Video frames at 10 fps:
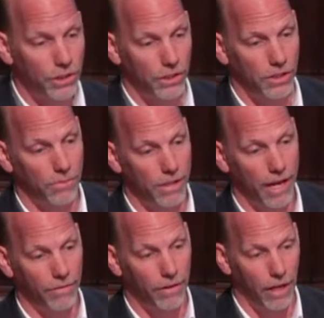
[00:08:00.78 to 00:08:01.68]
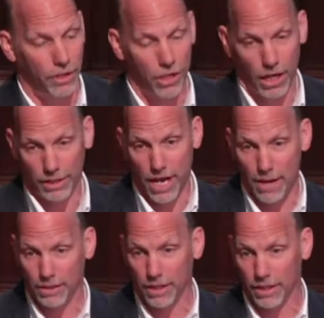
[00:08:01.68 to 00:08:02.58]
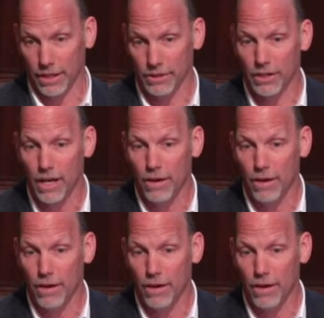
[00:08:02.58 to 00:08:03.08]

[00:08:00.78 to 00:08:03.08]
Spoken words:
systems have adopted to this